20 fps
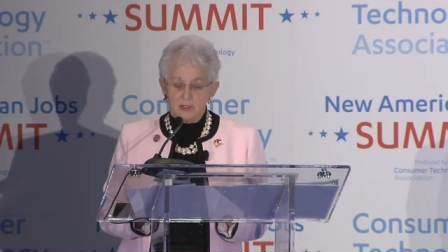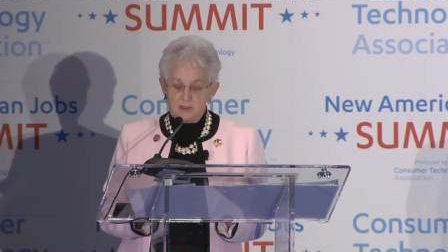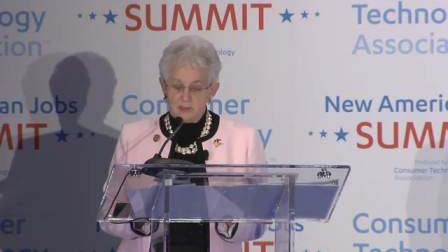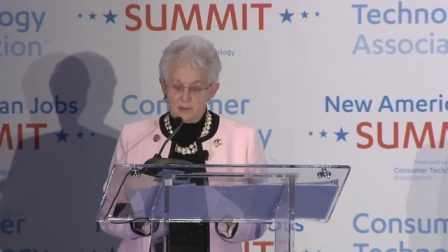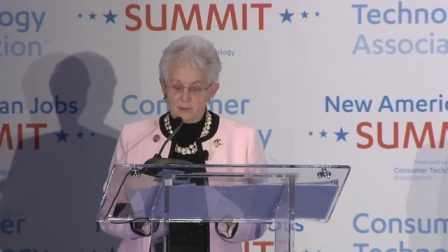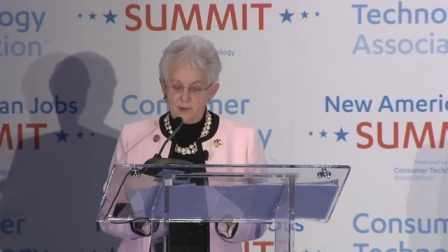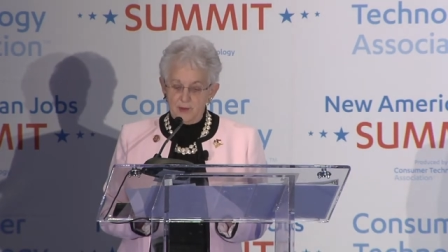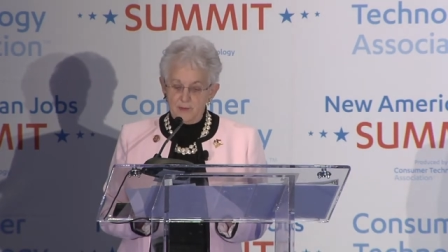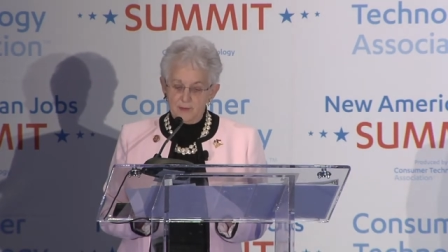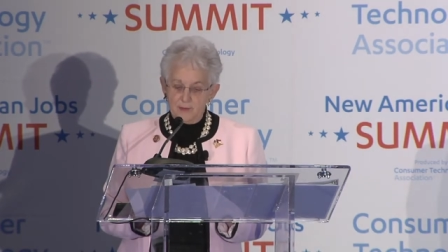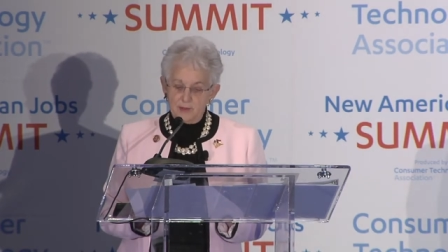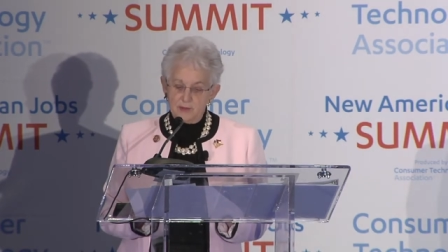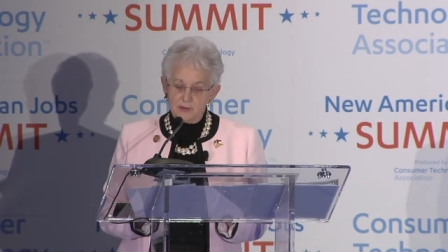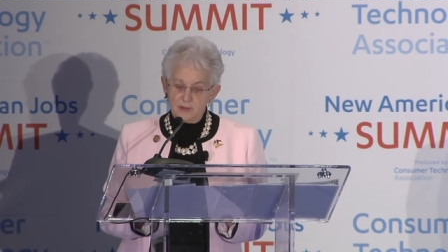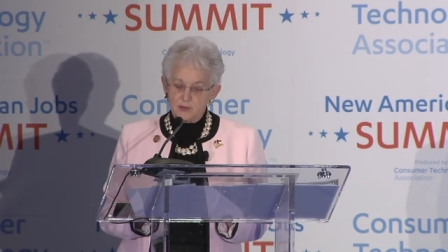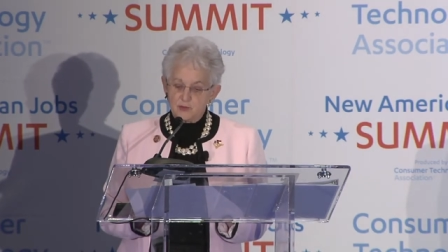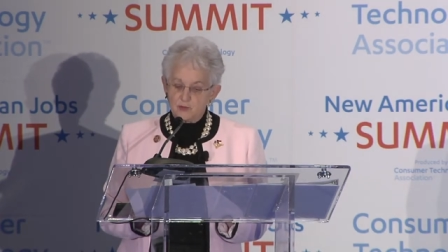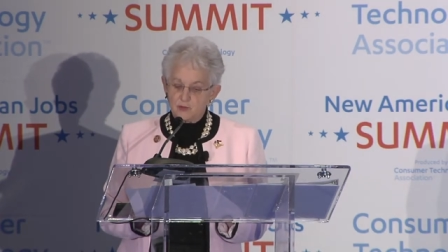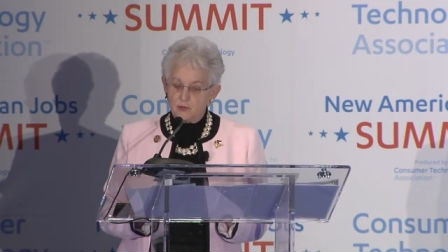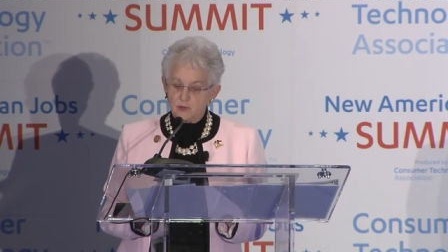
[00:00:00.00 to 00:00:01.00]
The people in
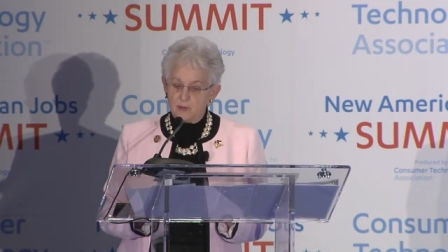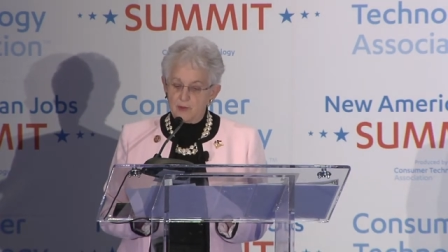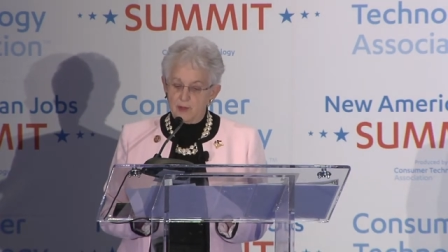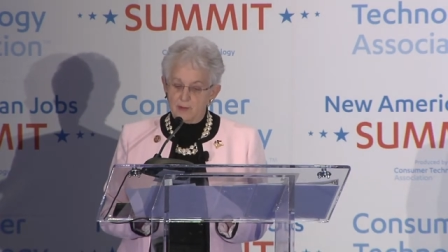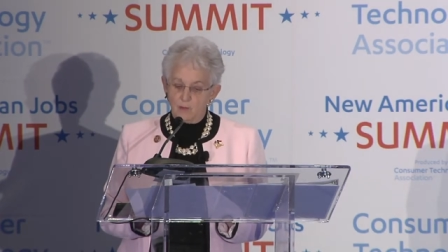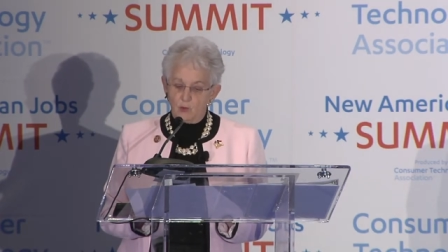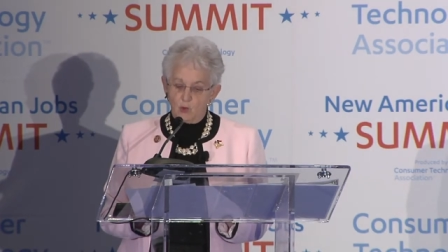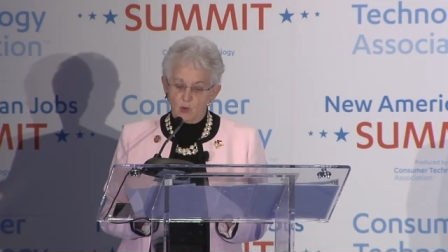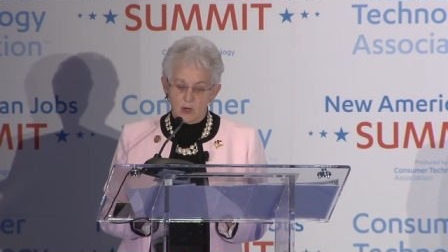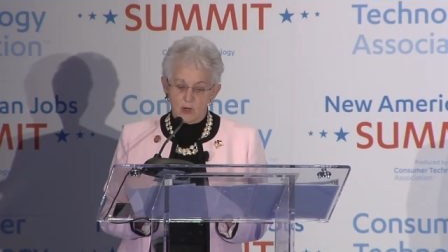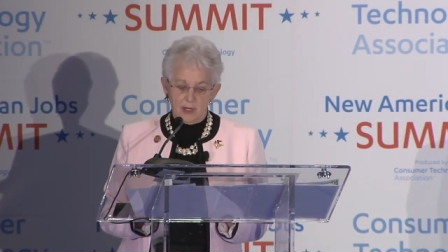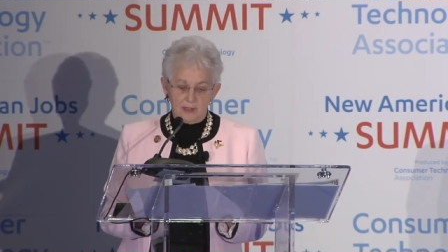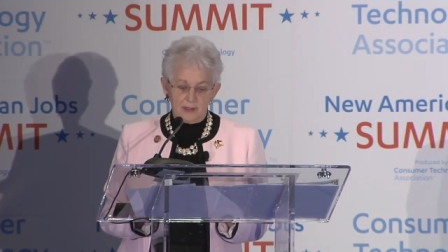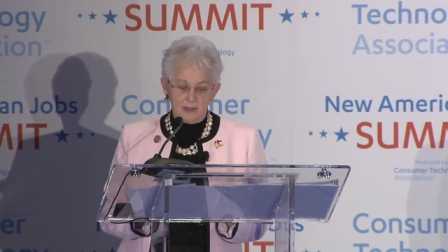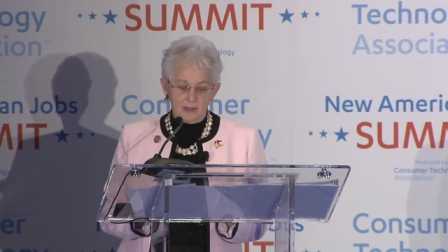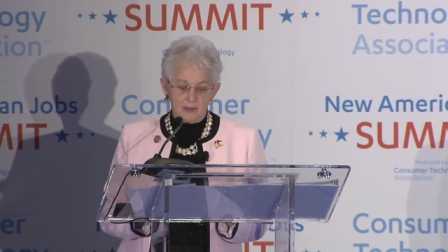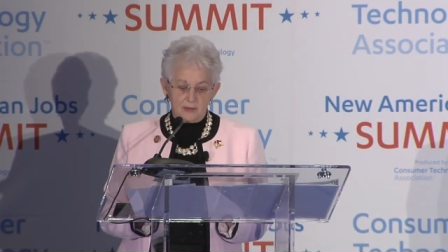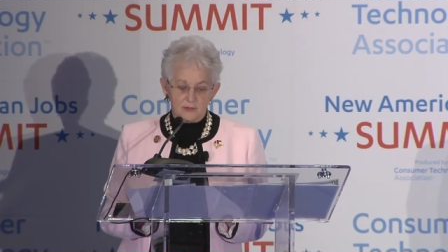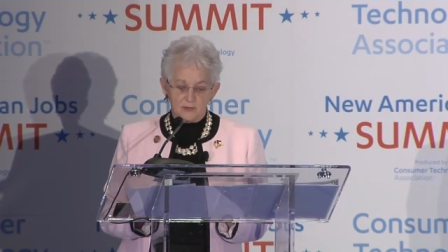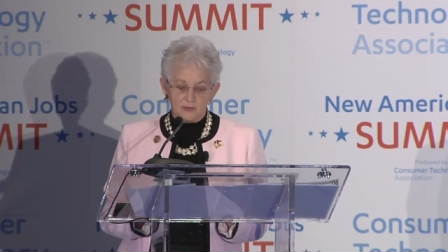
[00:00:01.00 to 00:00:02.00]
this room have more
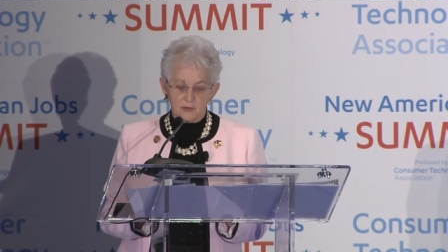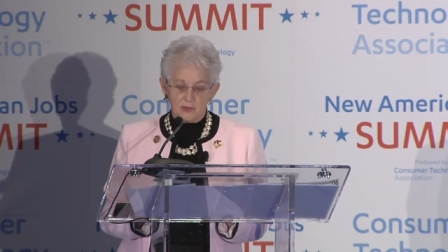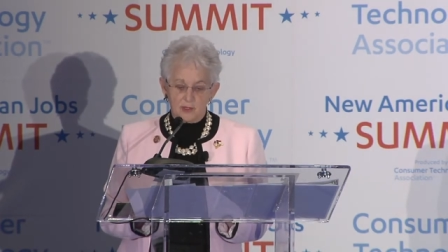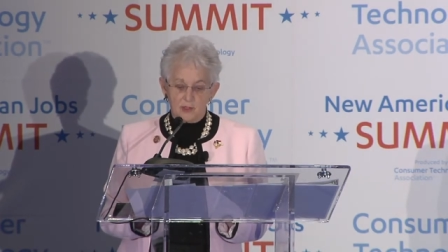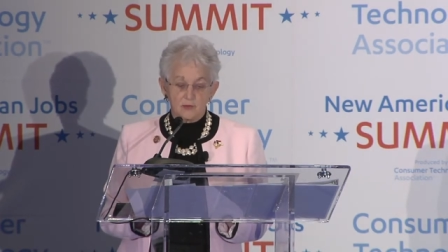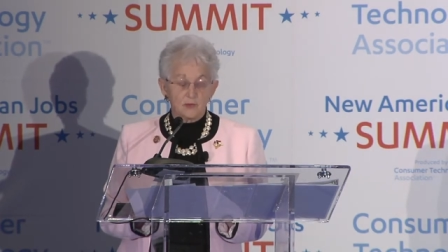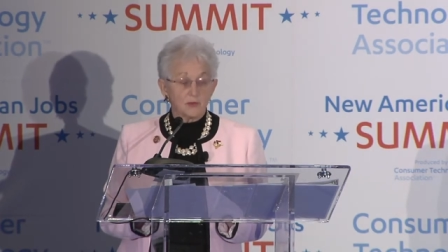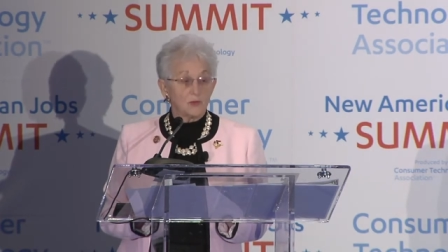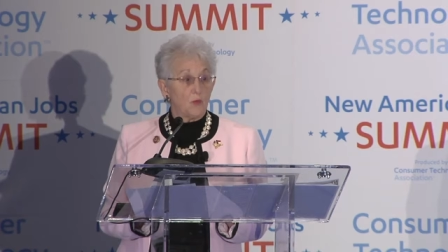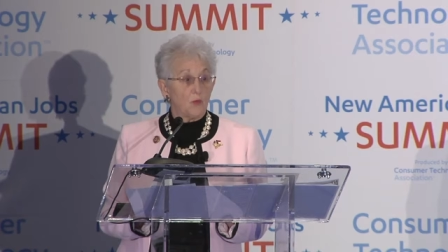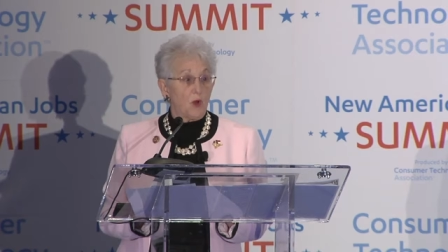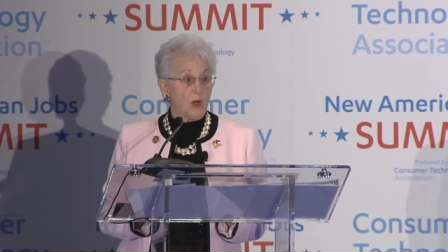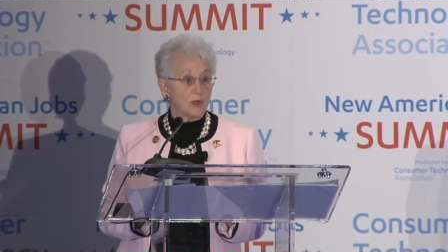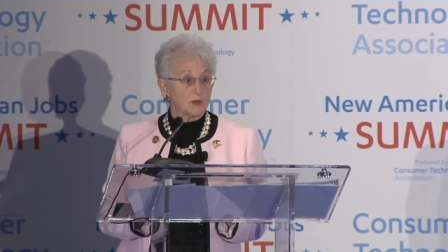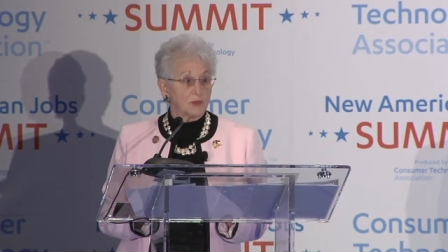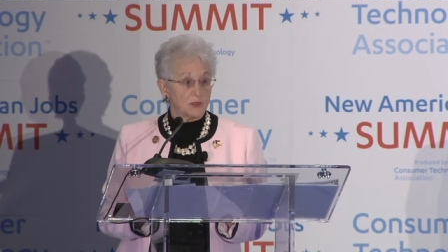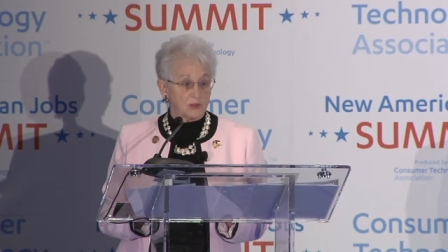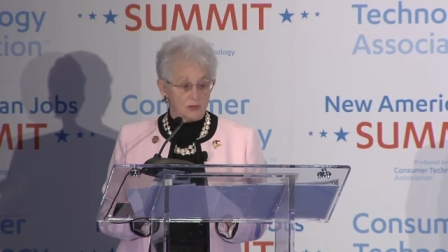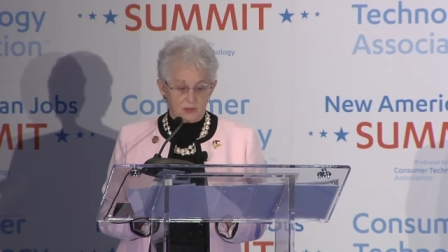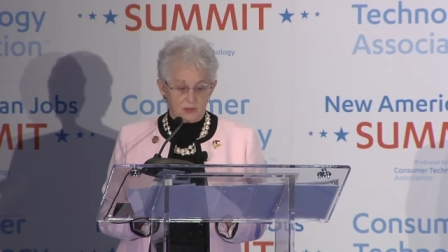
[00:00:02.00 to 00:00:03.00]
ideas than those in
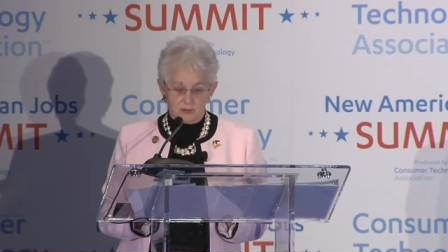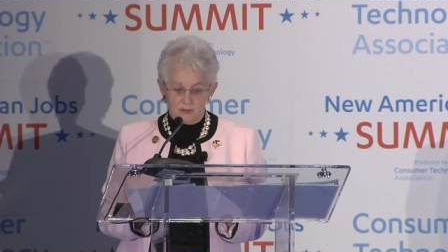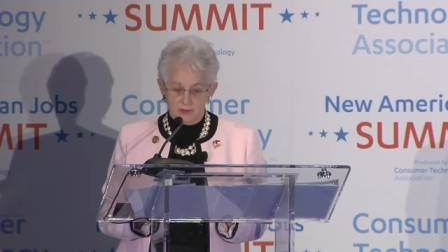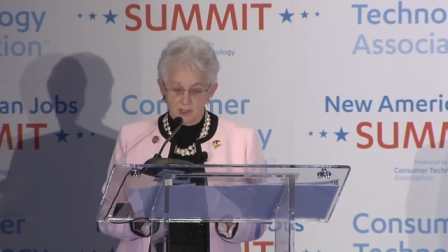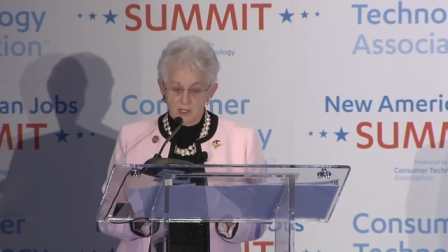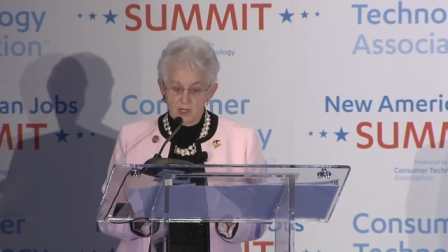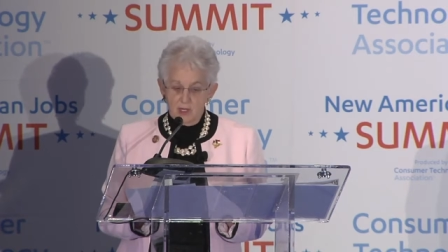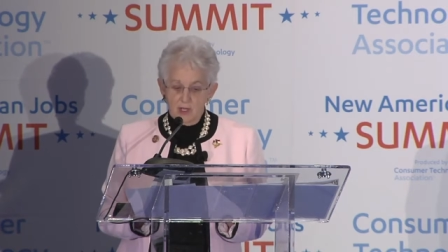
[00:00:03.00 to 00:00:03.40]
Washington